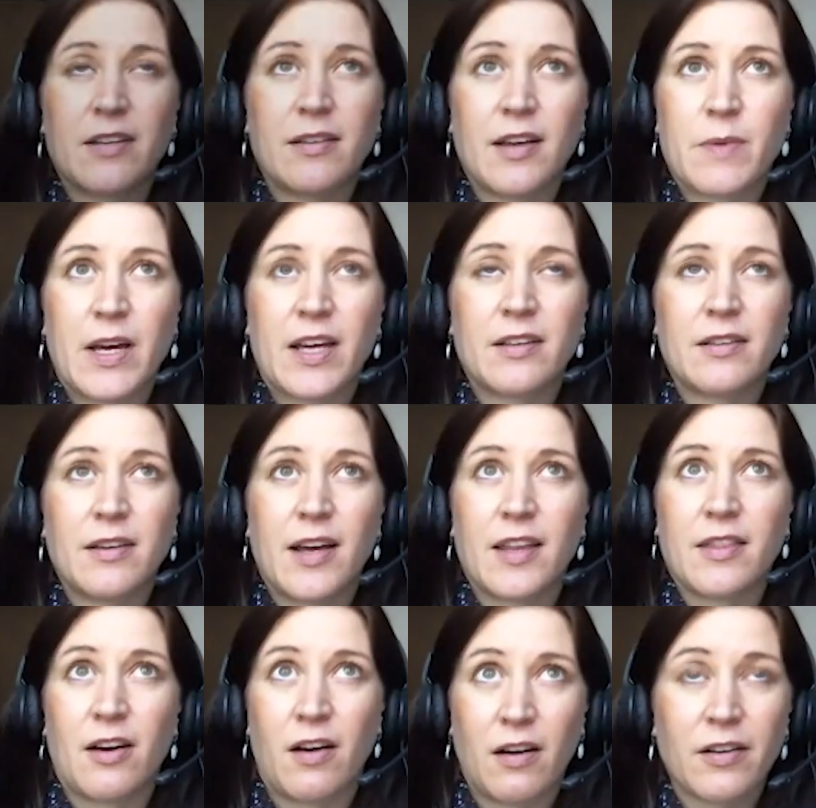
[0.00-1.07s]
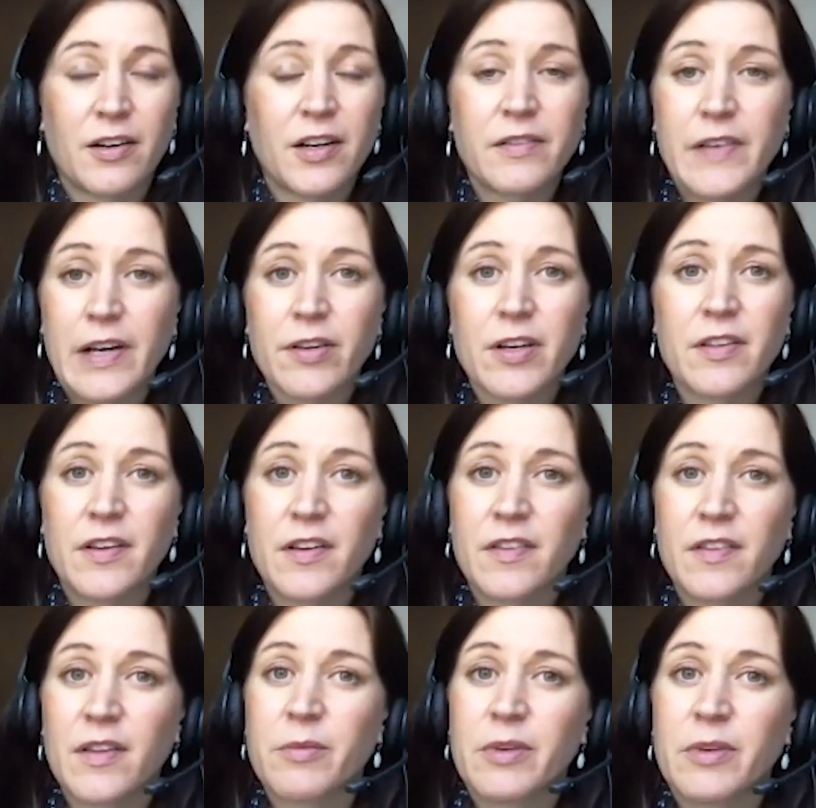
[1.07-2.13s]
has been at the heart of
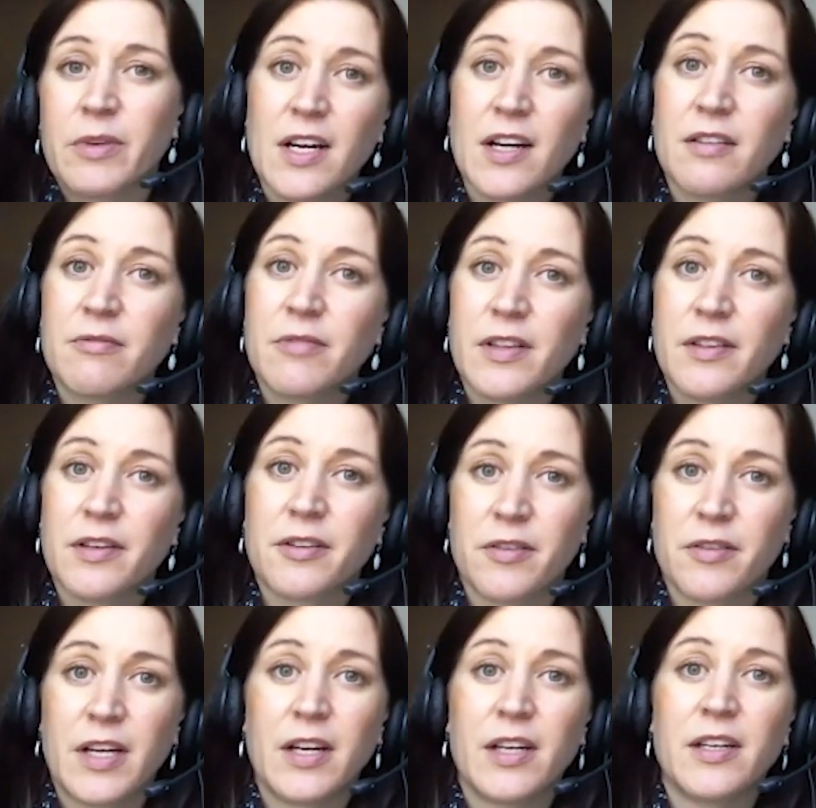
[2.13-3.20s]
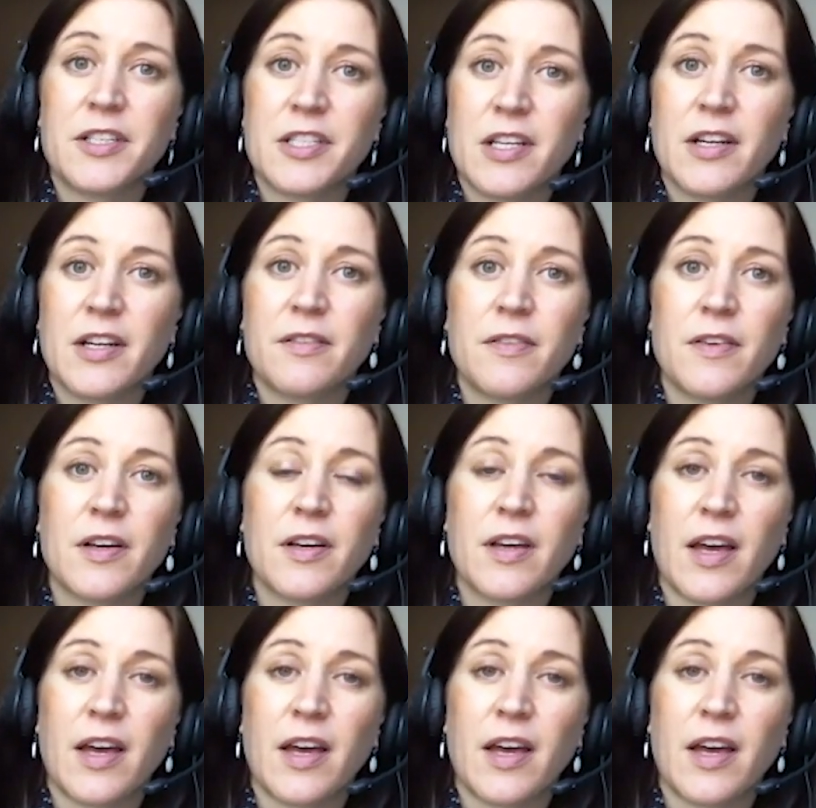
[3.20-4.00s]
everything that we've done with the CREATE initiative.